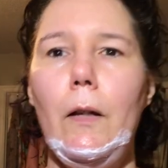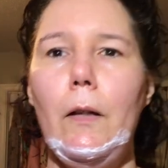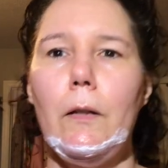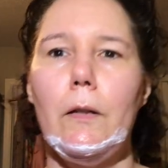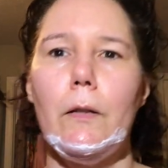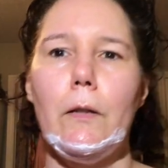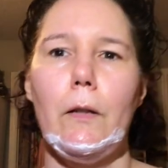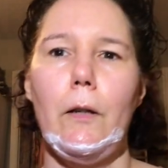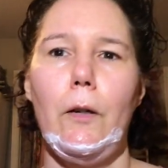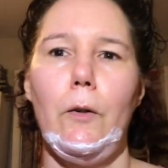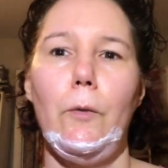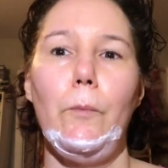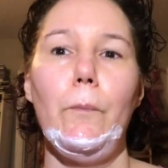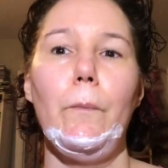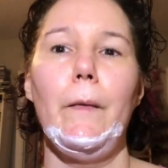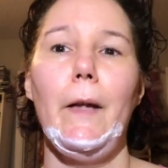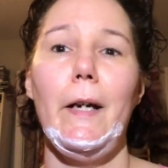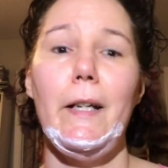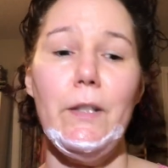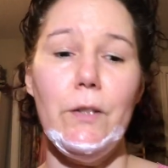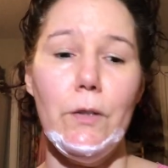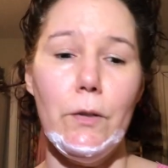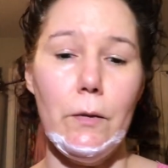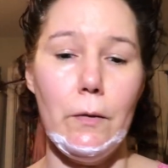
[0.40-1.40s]
So
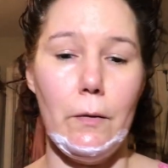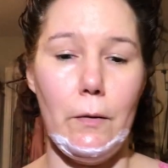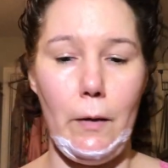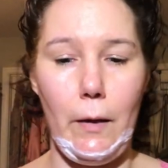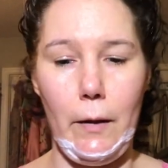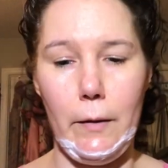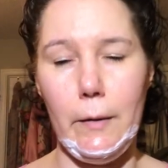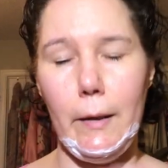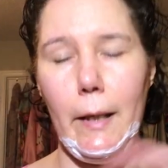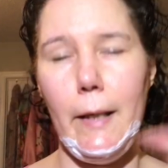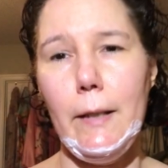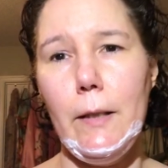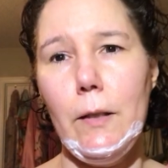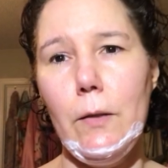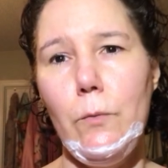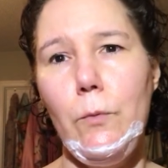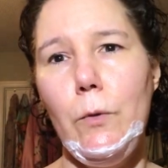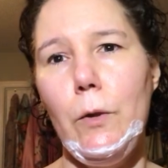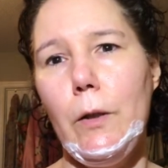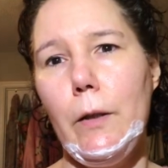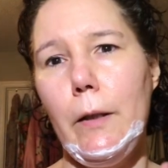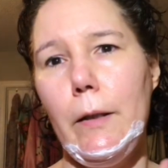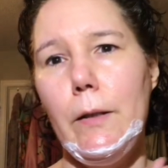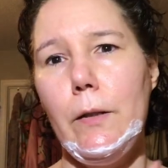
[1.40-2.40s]
that's
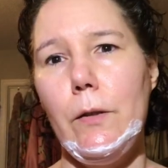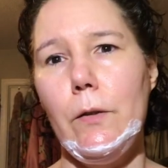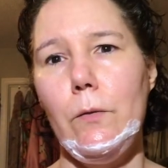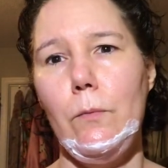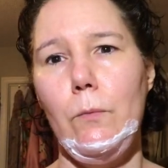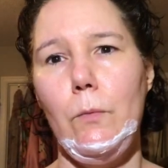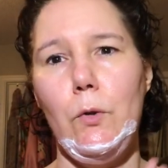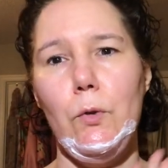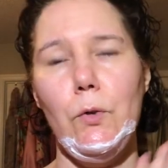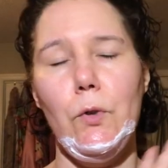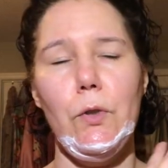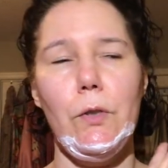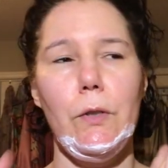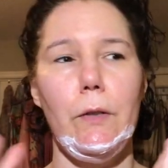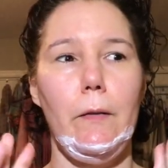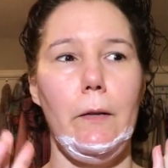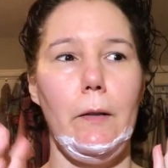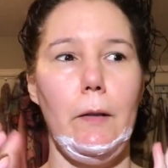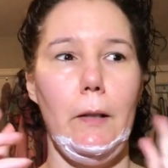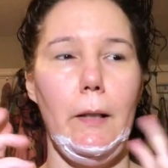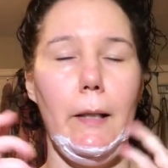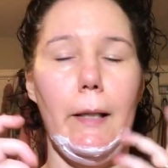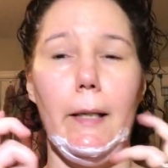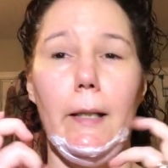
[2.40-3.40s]
where I do most of
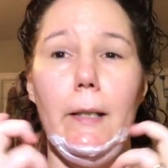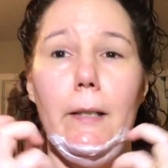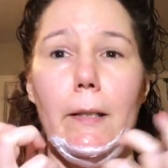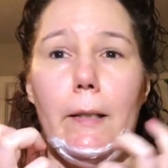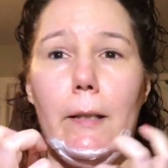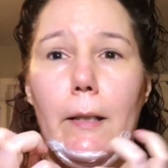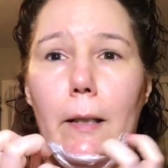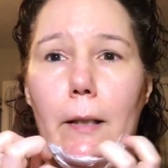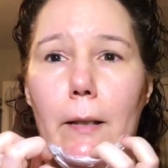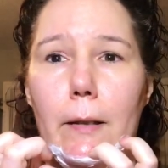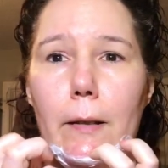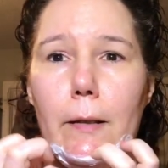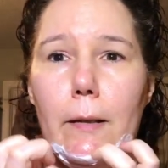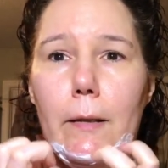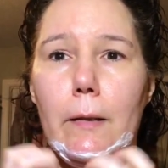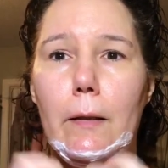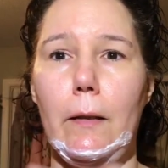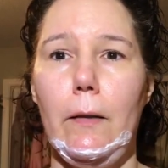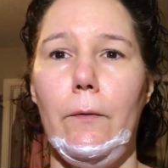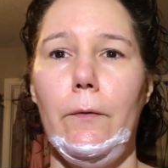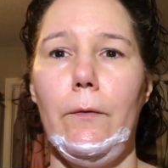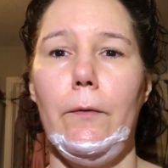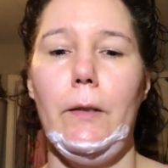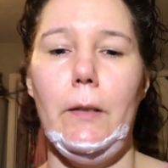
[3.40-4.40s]
the like intense
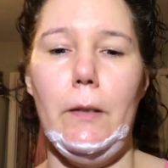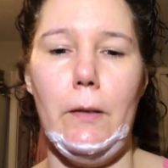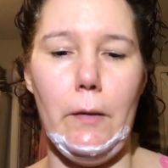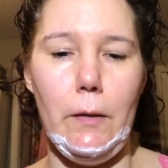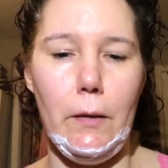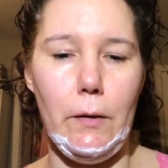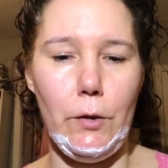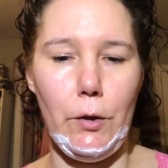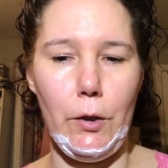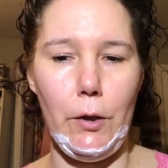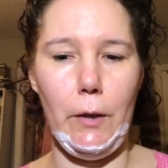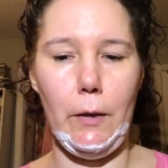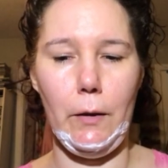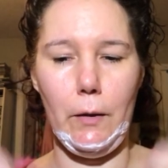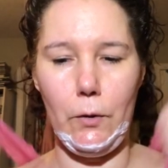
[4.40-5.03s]
stuff, is the chin.